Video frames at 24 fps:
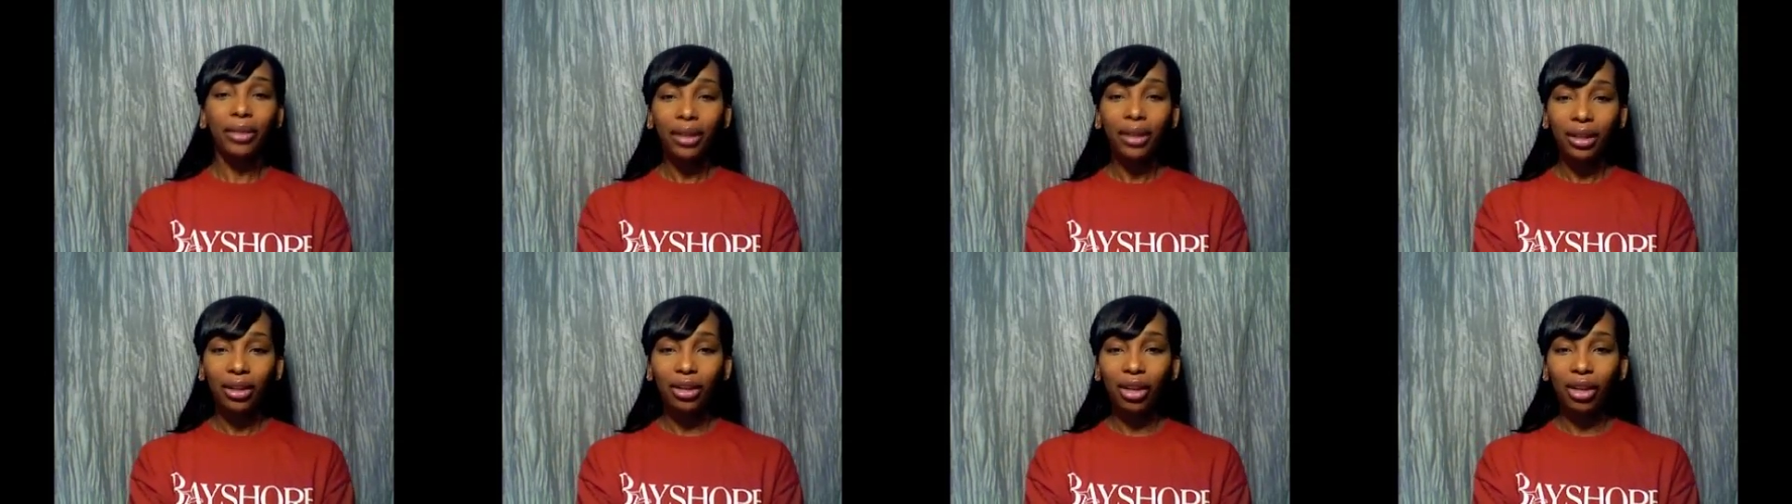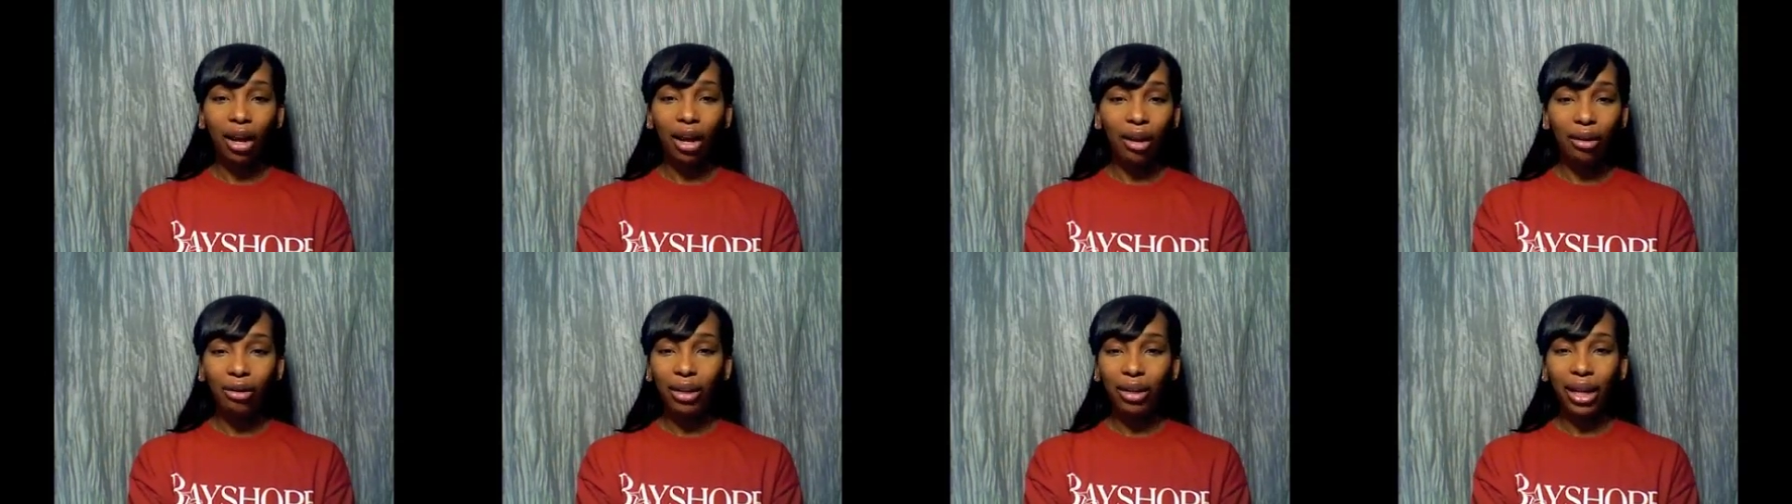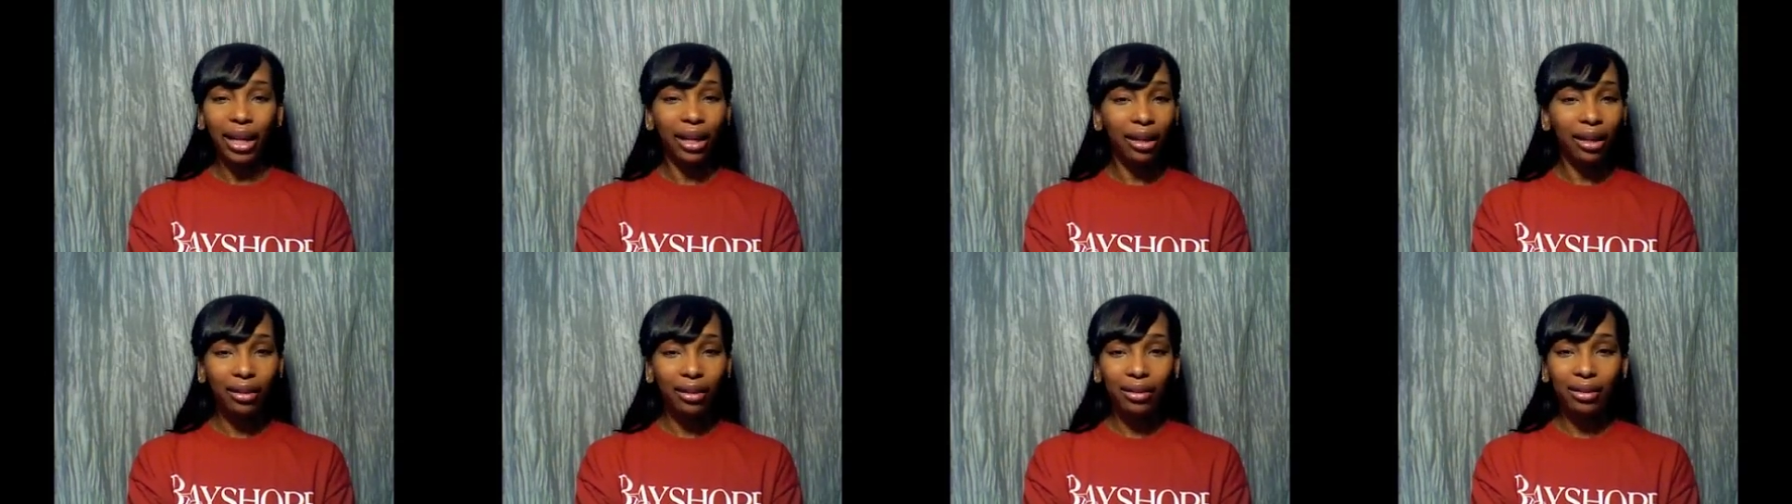you know,
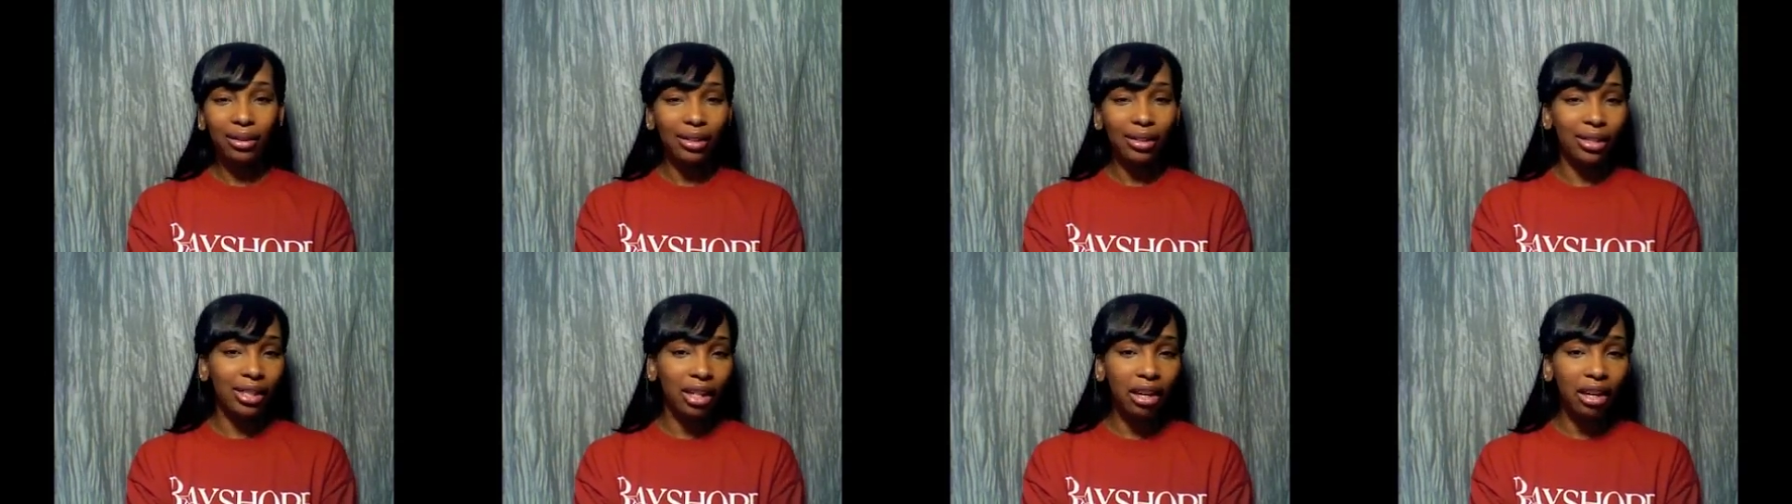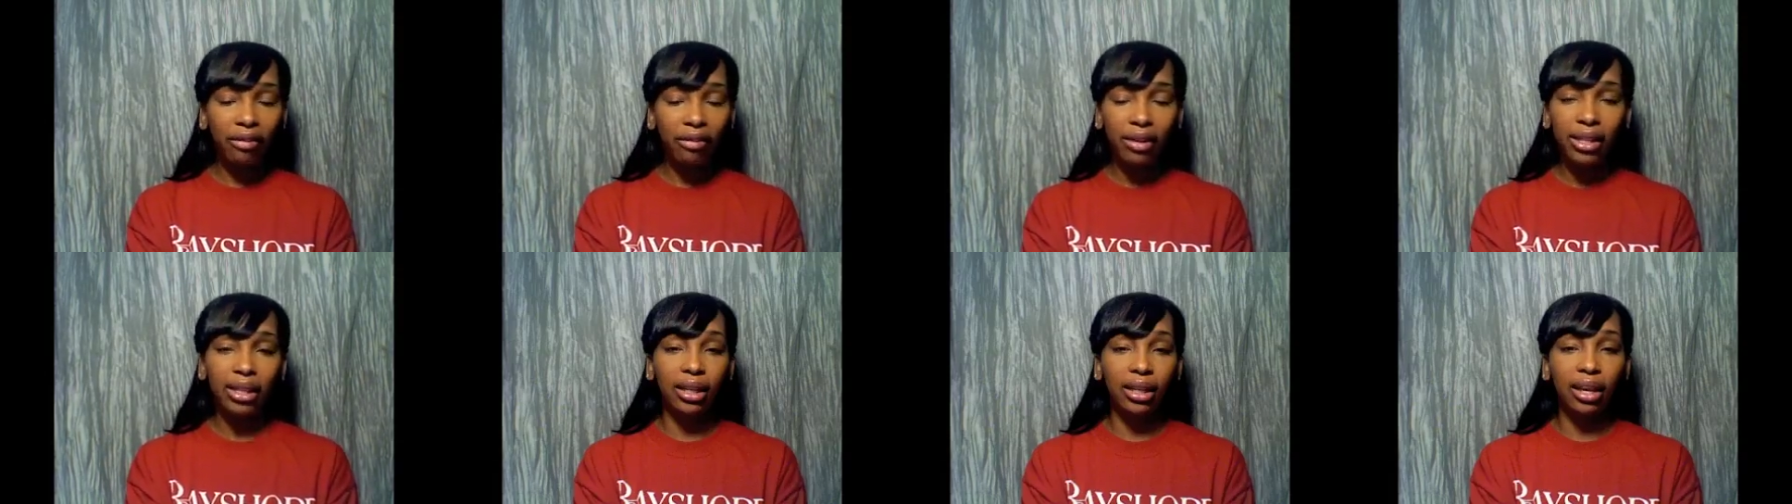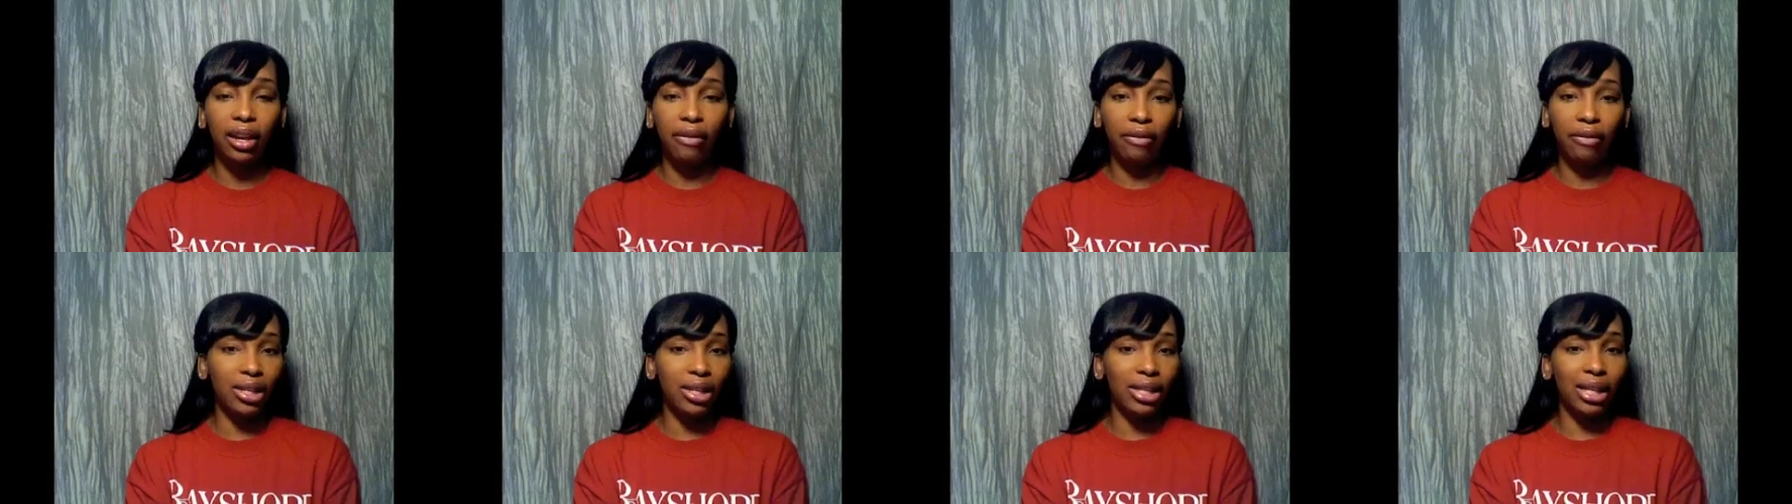like
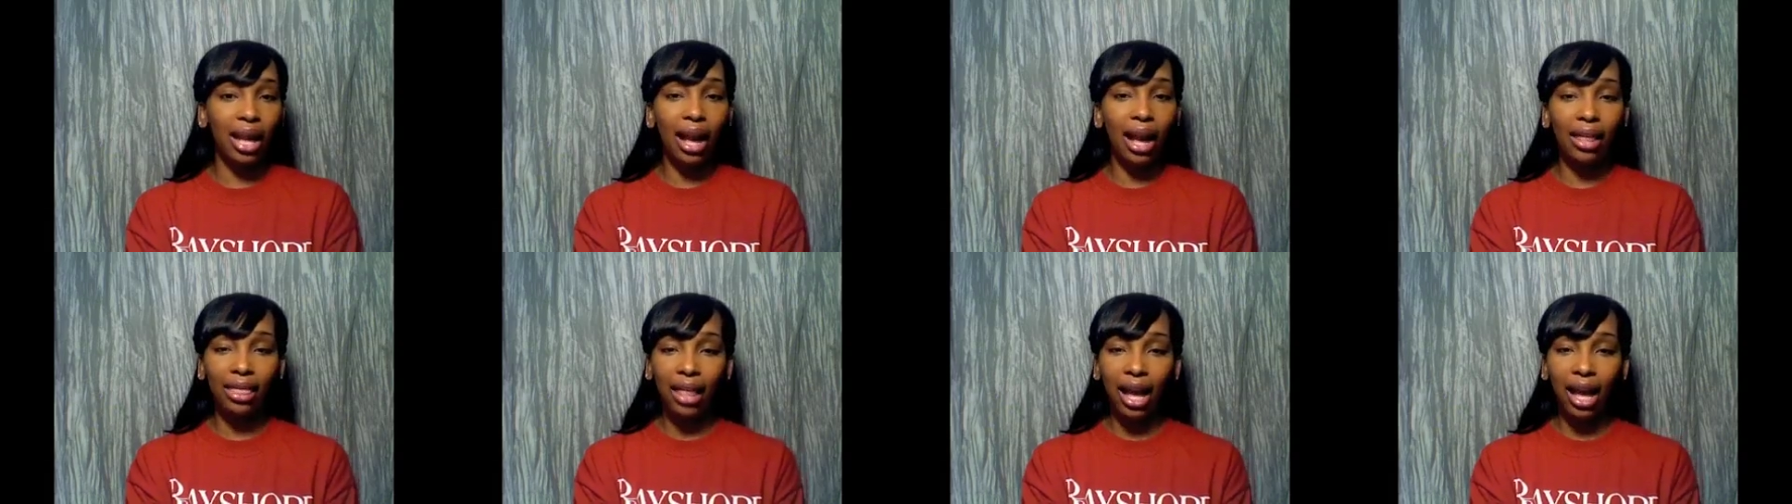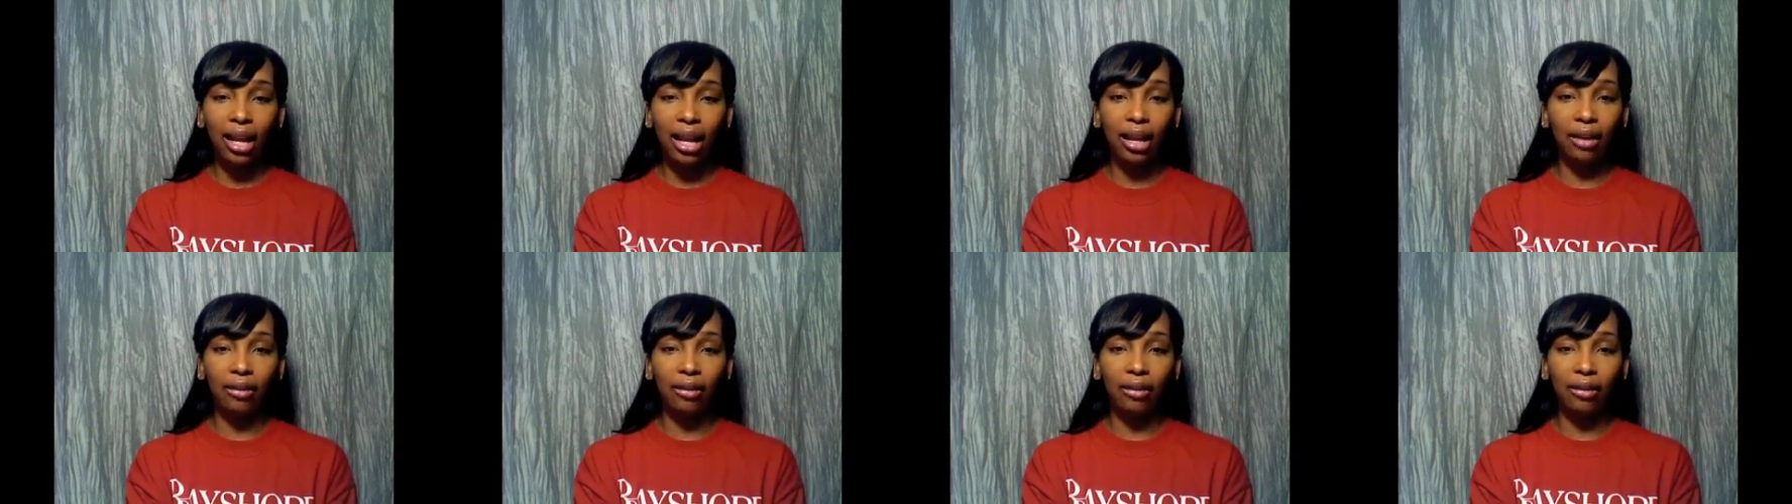seriously, if it's not that,